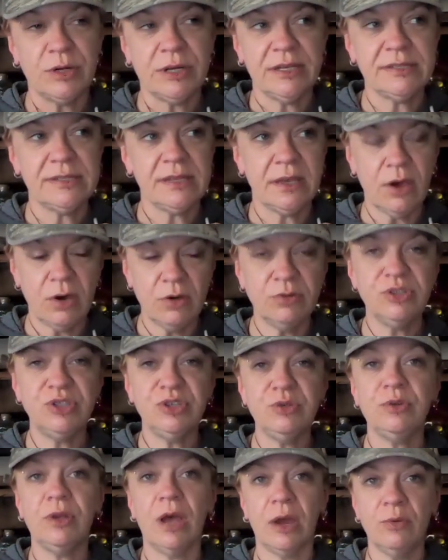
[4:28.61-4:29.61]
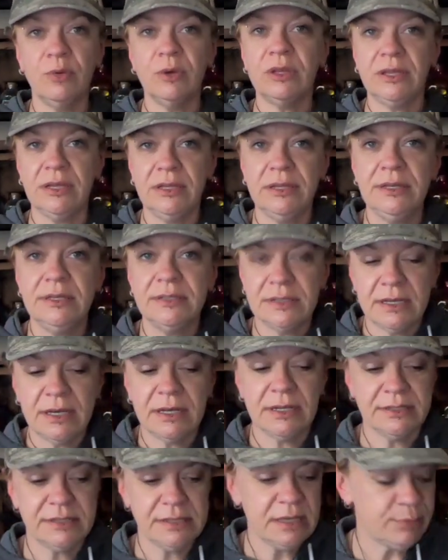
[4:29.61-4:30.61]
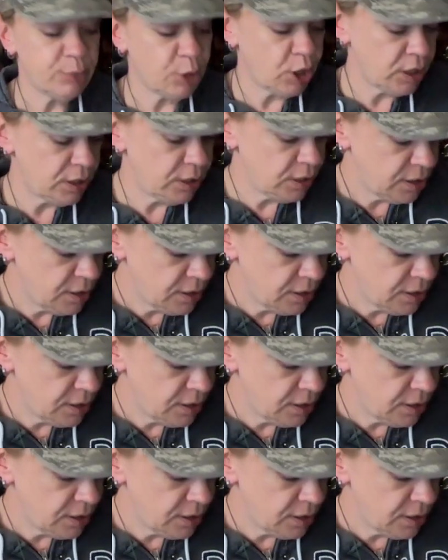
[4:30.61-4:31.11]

And I was like, oh shoot, I really need to get a teapot.